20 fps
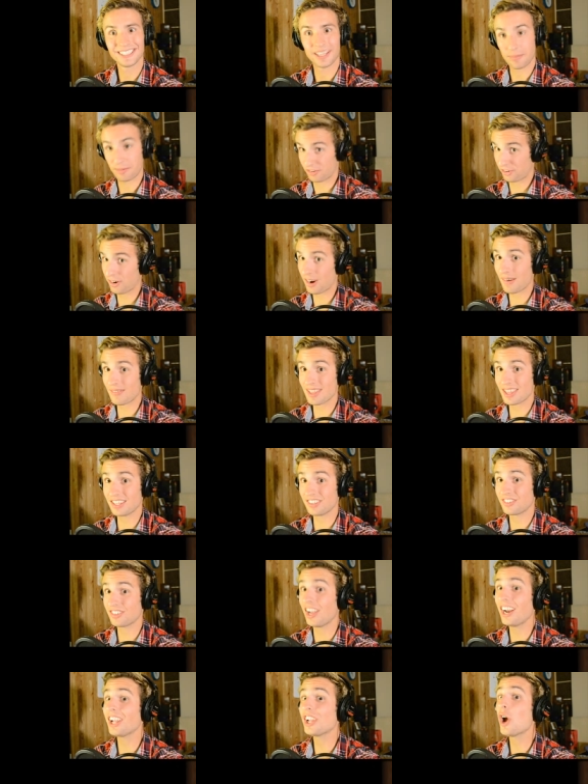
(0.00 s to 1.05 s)
I'm sure
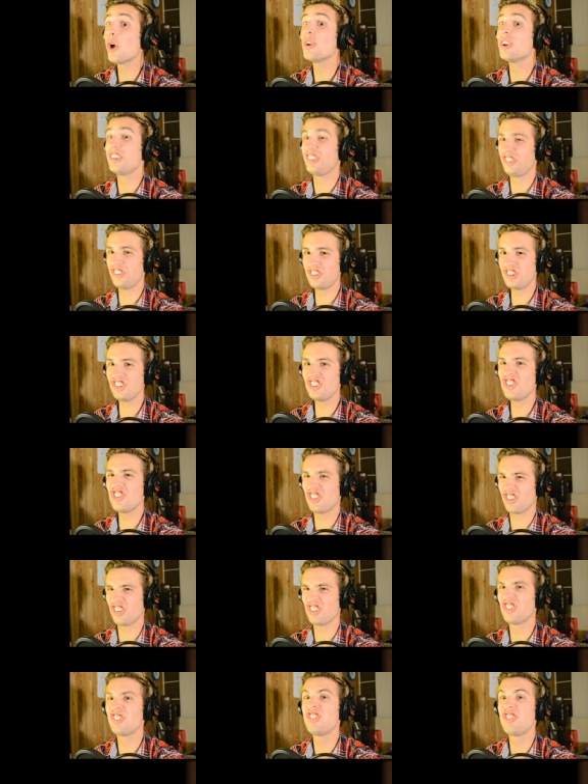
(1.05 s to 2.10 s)
everything's gonna go to
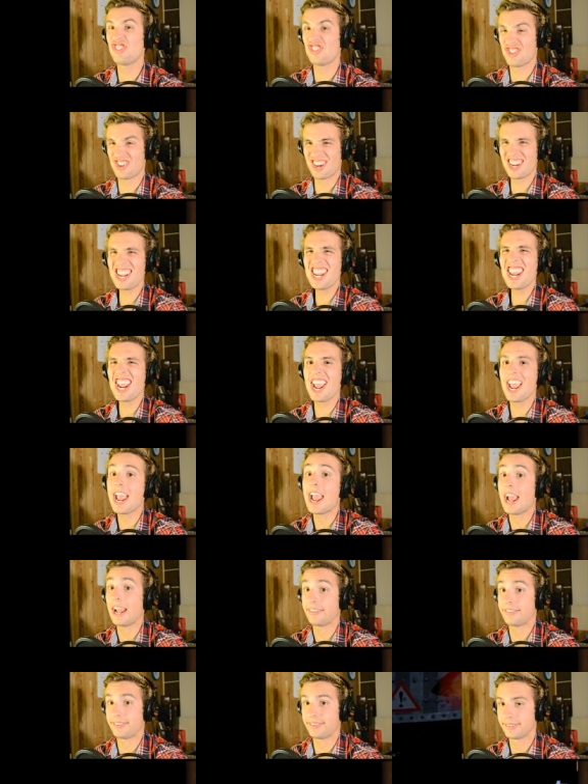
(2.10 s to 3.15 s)

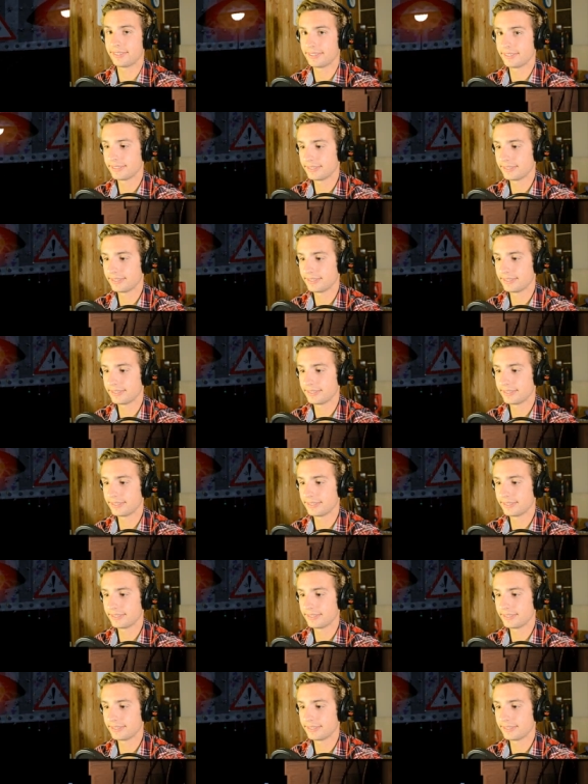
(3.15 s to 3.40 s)
shit.